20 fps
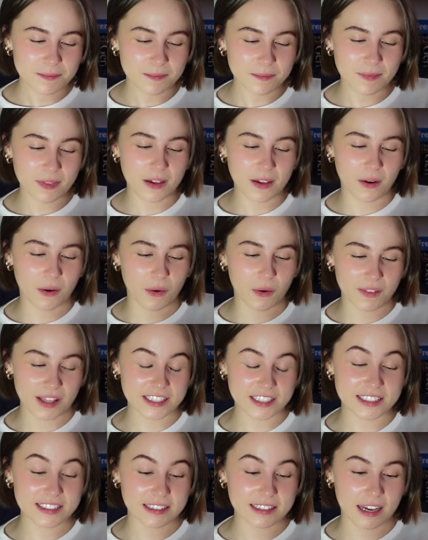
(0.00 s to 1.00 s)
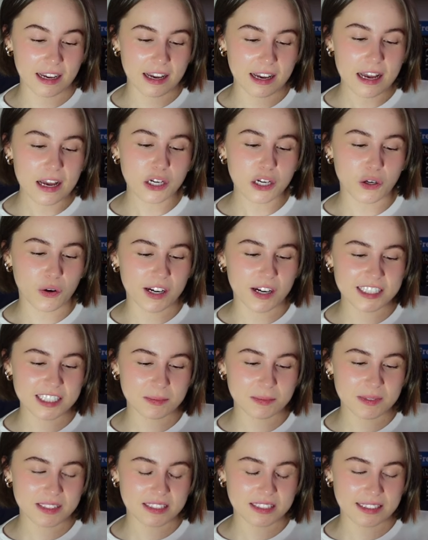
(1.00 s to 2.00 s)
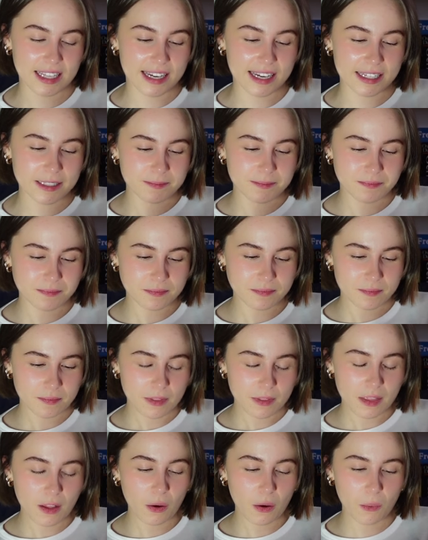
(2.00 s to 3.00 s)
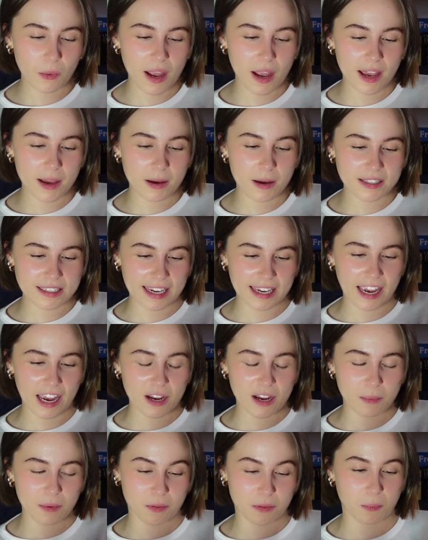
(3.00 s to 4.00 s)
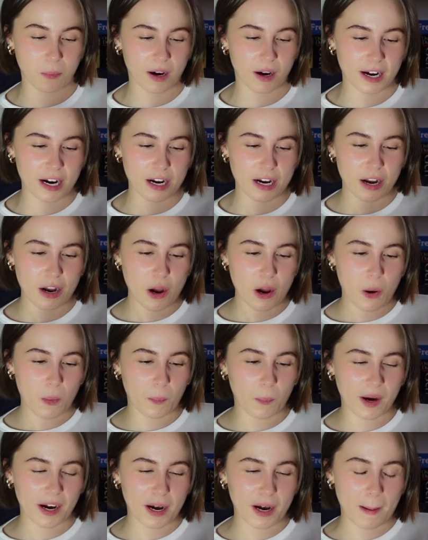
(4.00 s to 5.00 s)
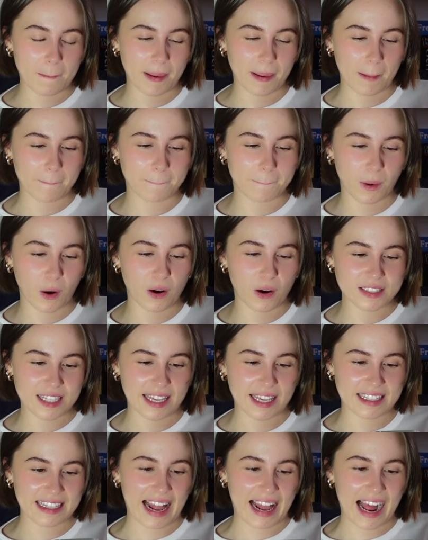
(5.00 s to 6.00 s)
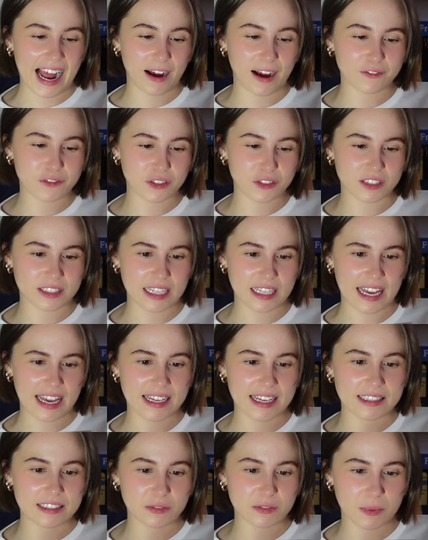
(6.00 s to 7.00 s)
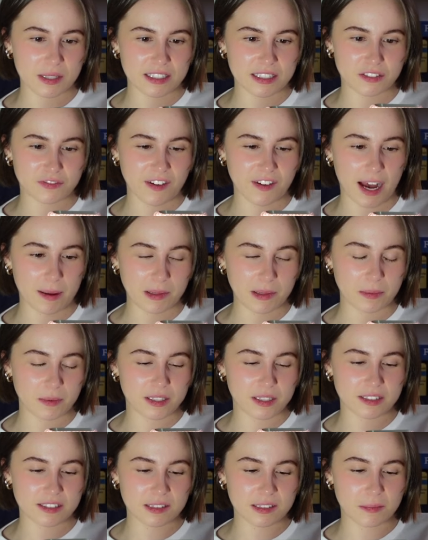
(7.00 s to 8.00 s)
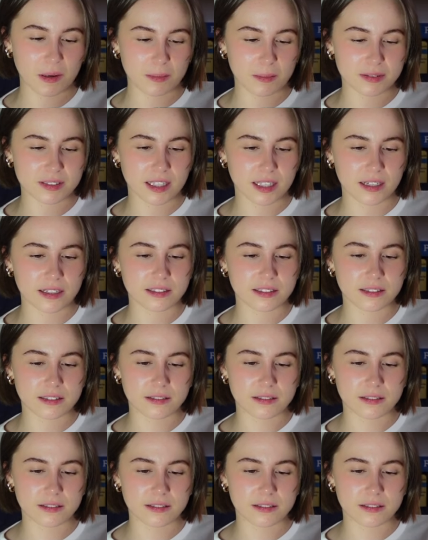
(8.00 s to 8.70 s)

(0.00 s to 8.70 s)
Oh, this is Christmas night, night out with work, where my boss had an afters at his when his family were asleep upstairs.